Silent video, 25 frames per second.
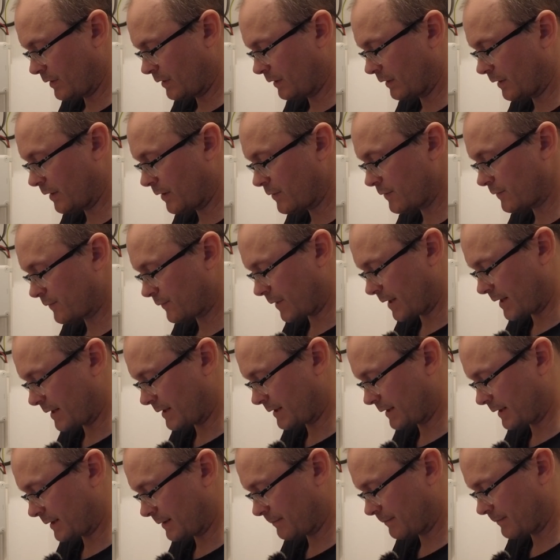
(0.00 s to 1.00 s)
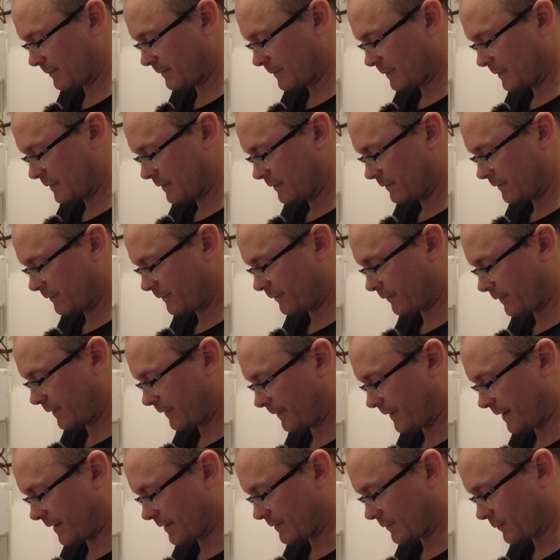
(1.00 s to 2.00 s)
load rating,
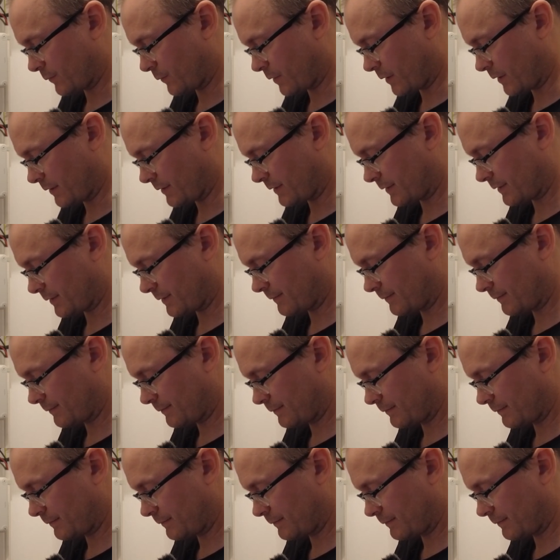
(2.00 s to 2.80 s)
3000 watts.